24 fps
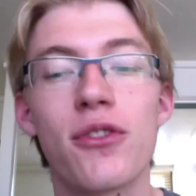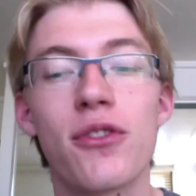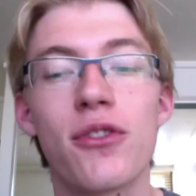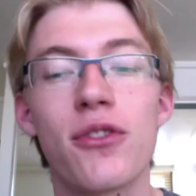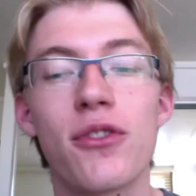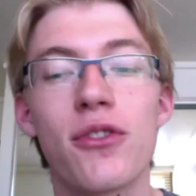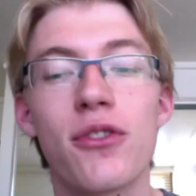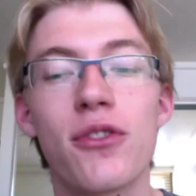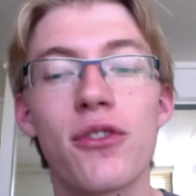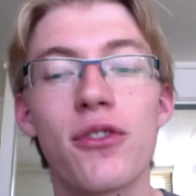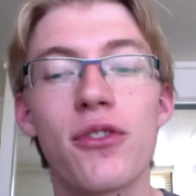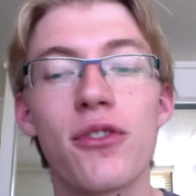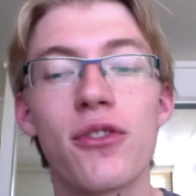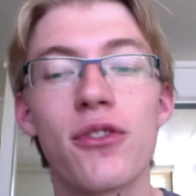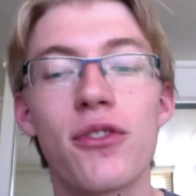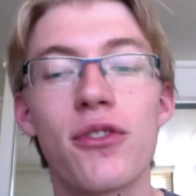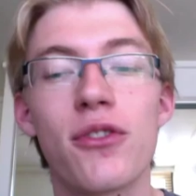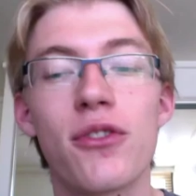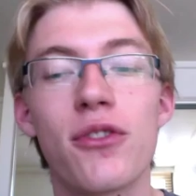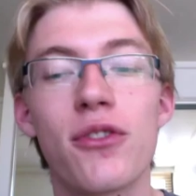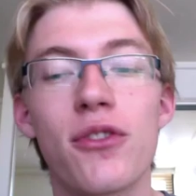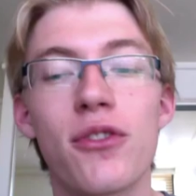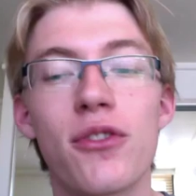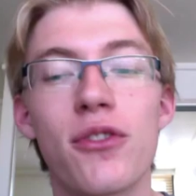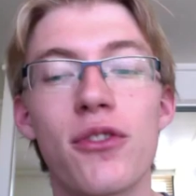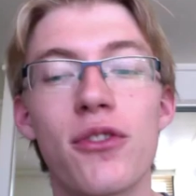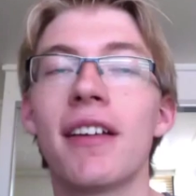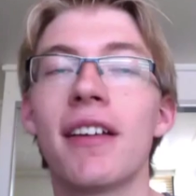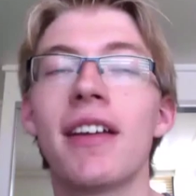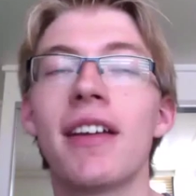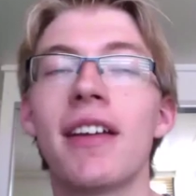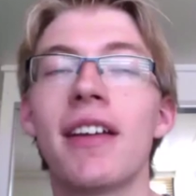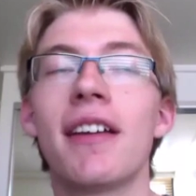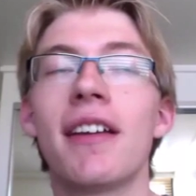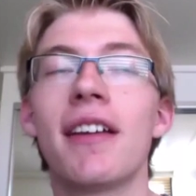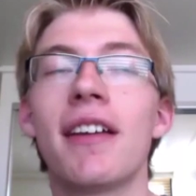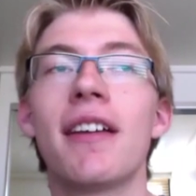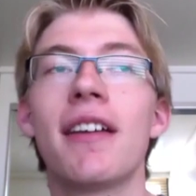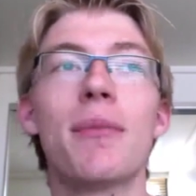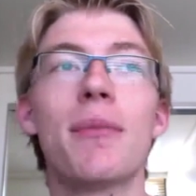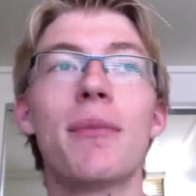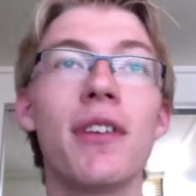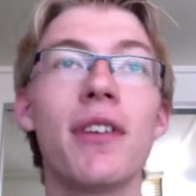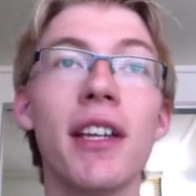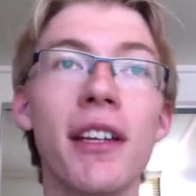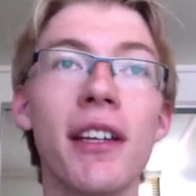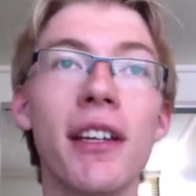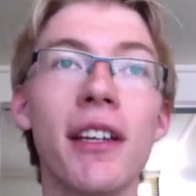the Spider-Man
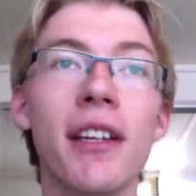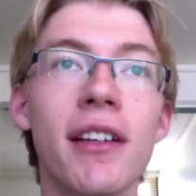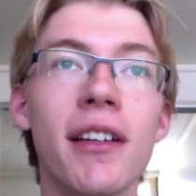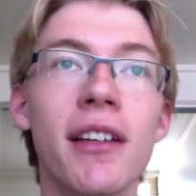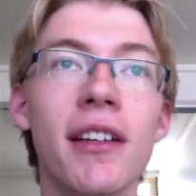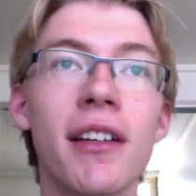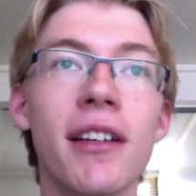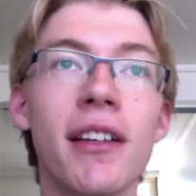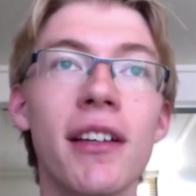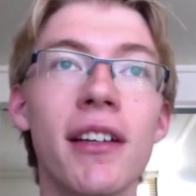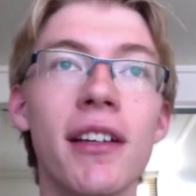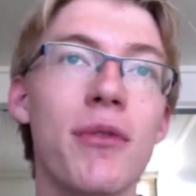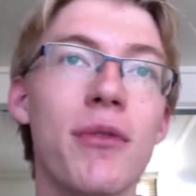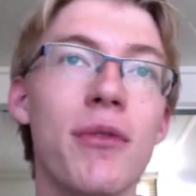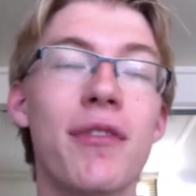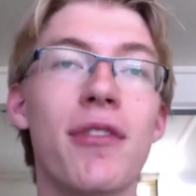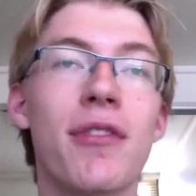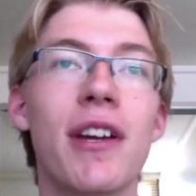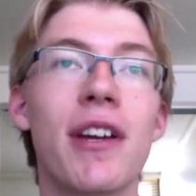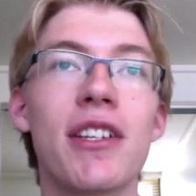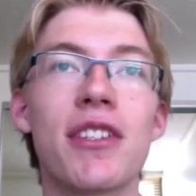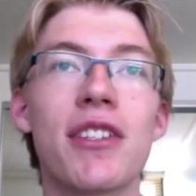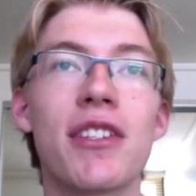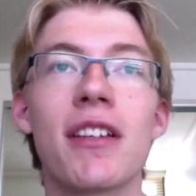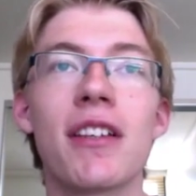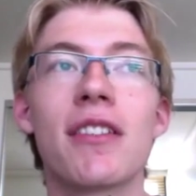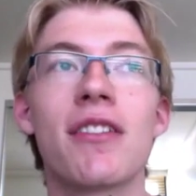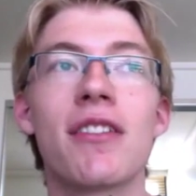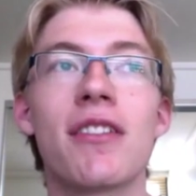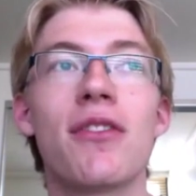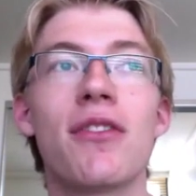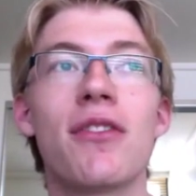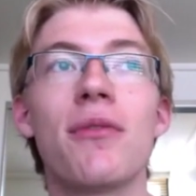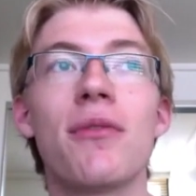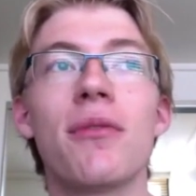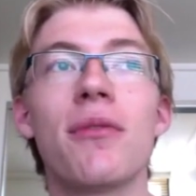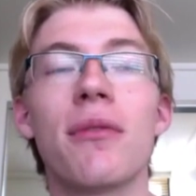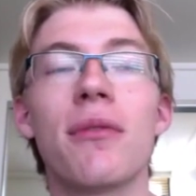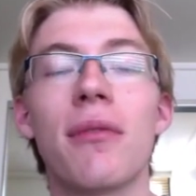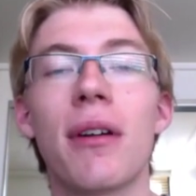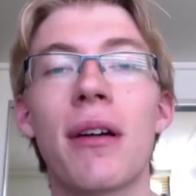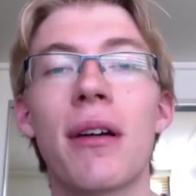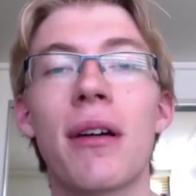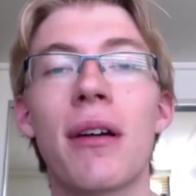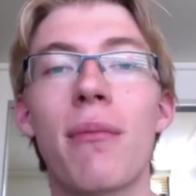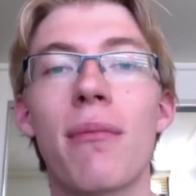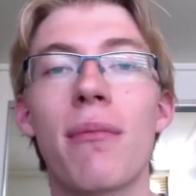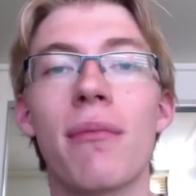movie franchise, the new
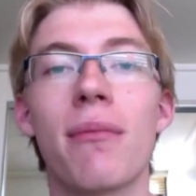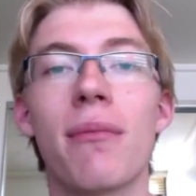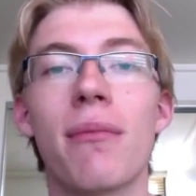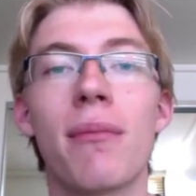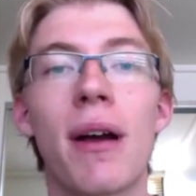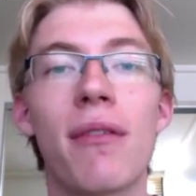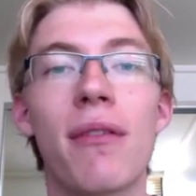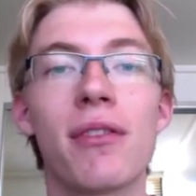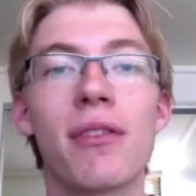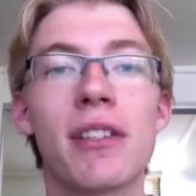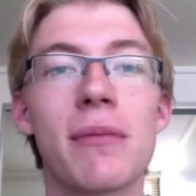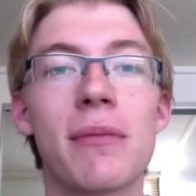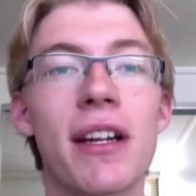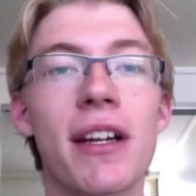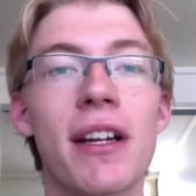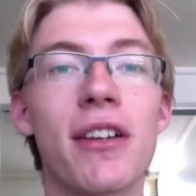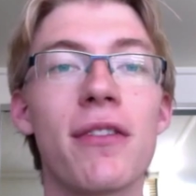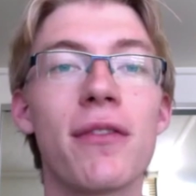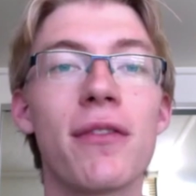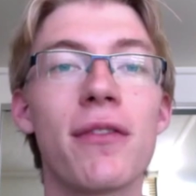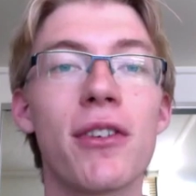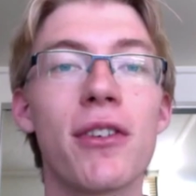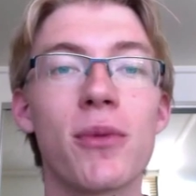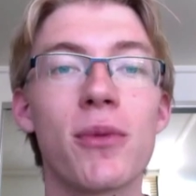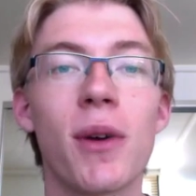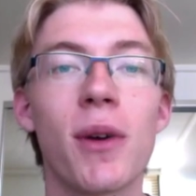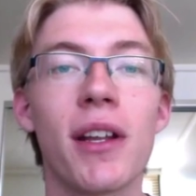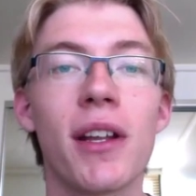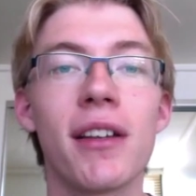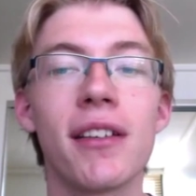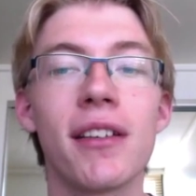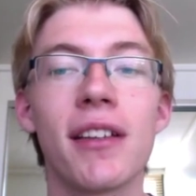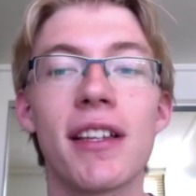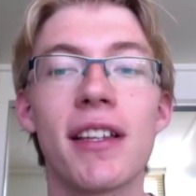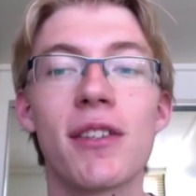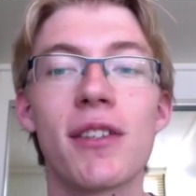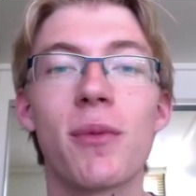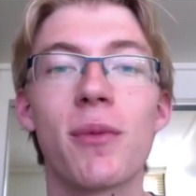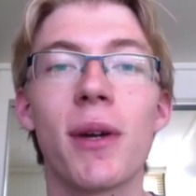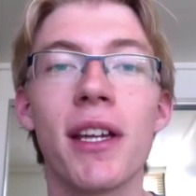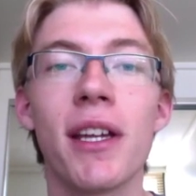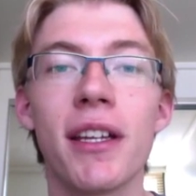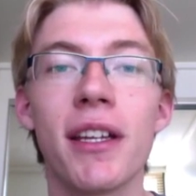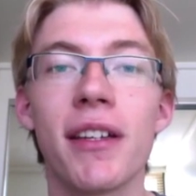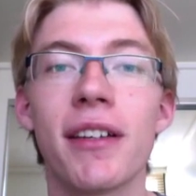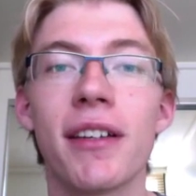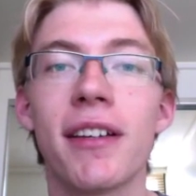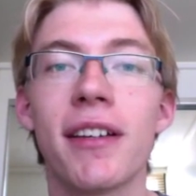Marvel Cinematic Universe one, this
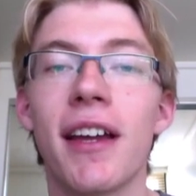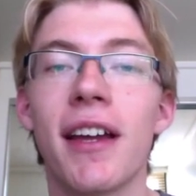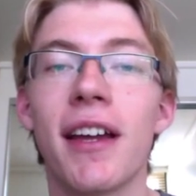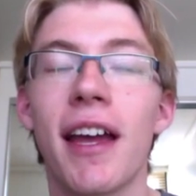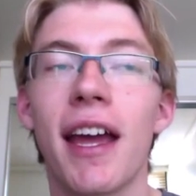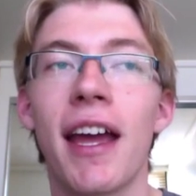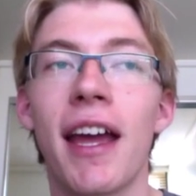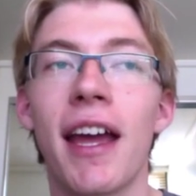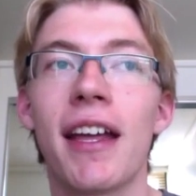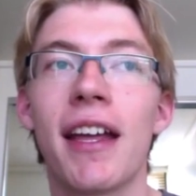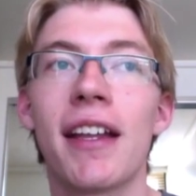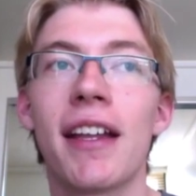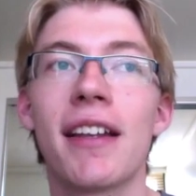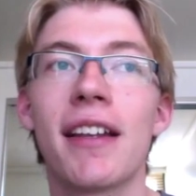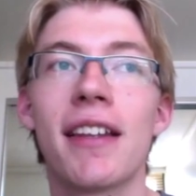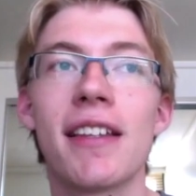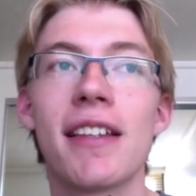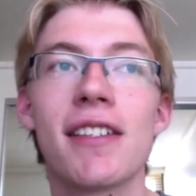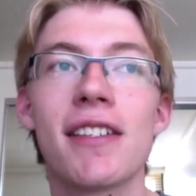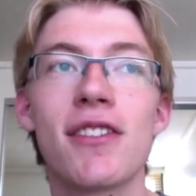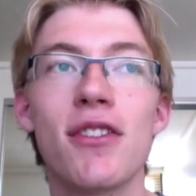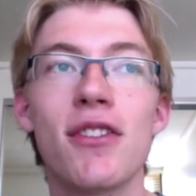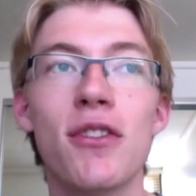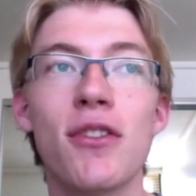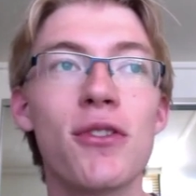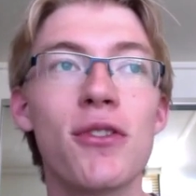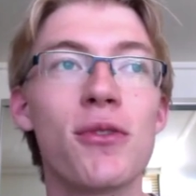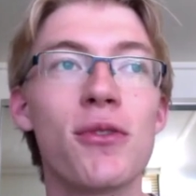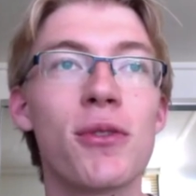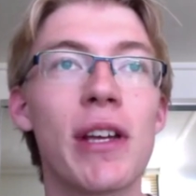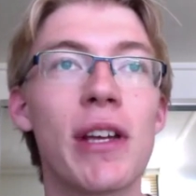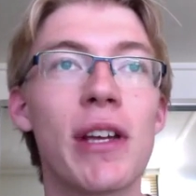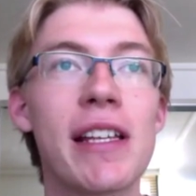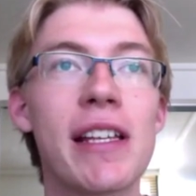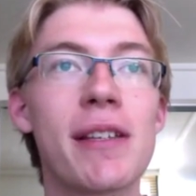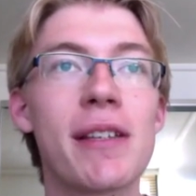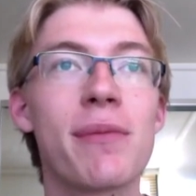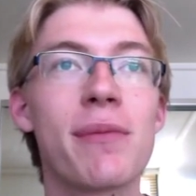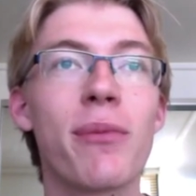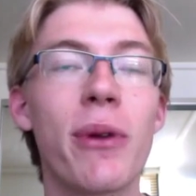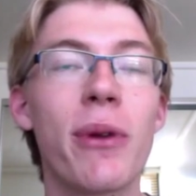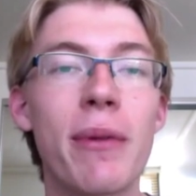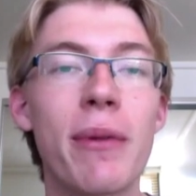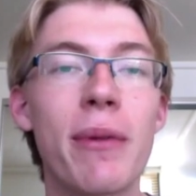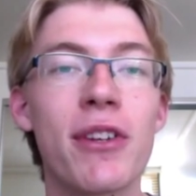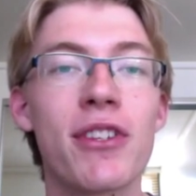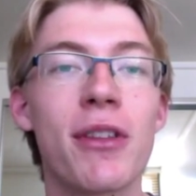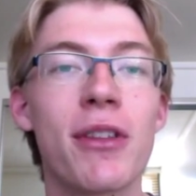week, and this news is
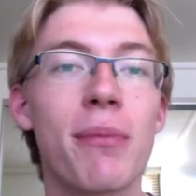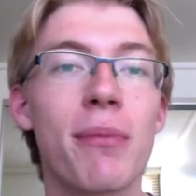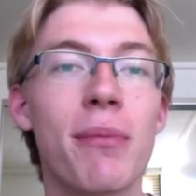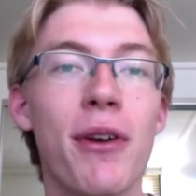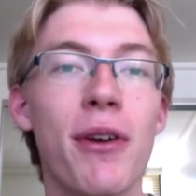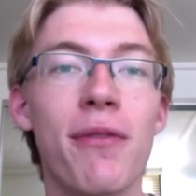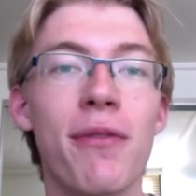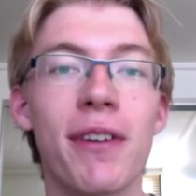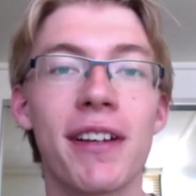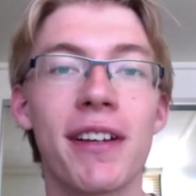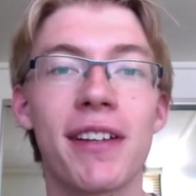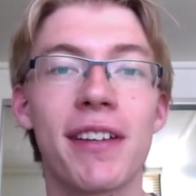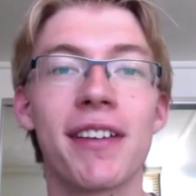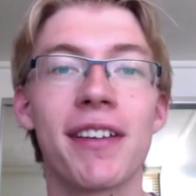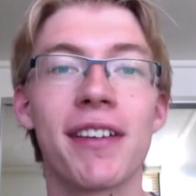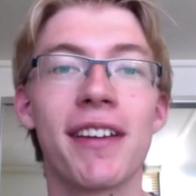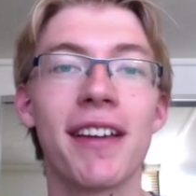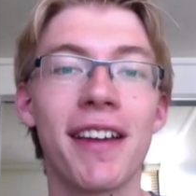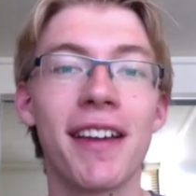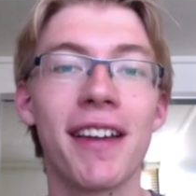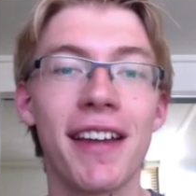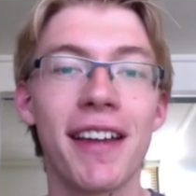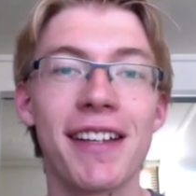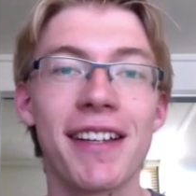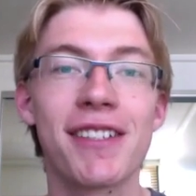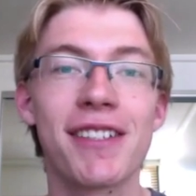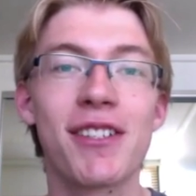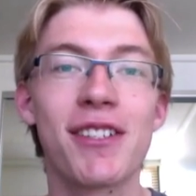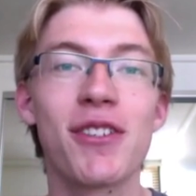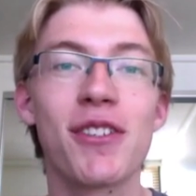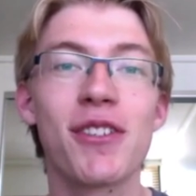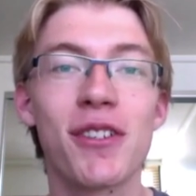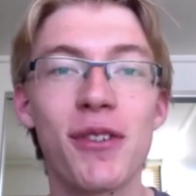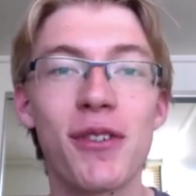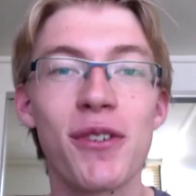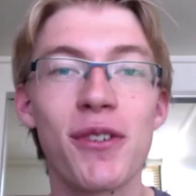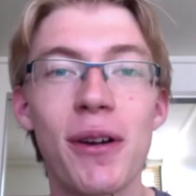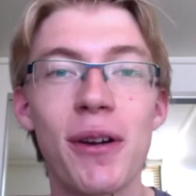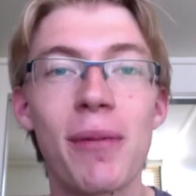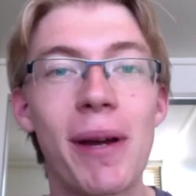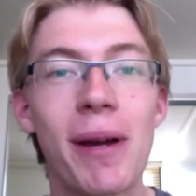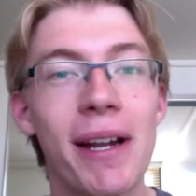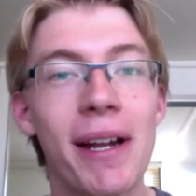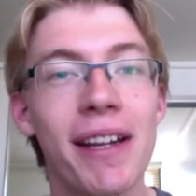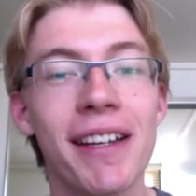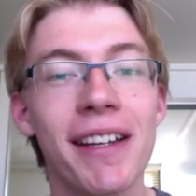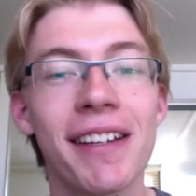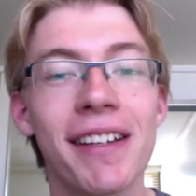pretty much the perfect excuse to talk
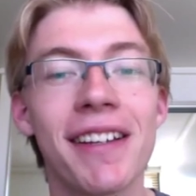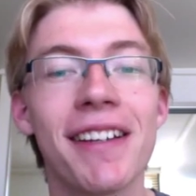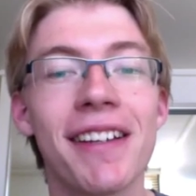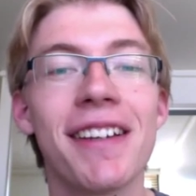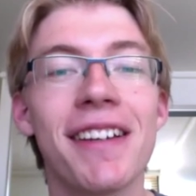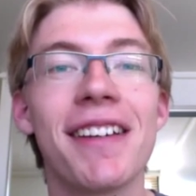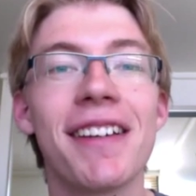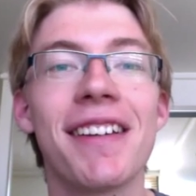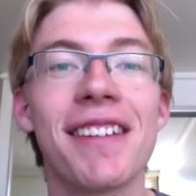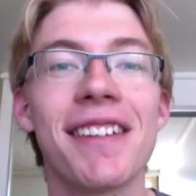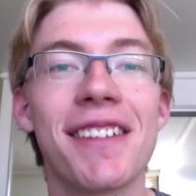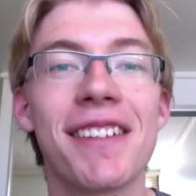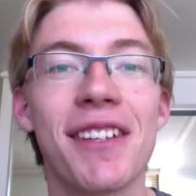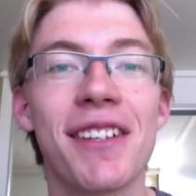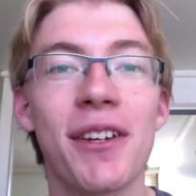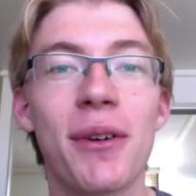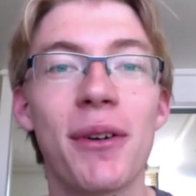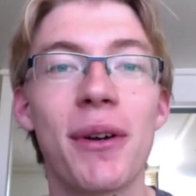about it. So,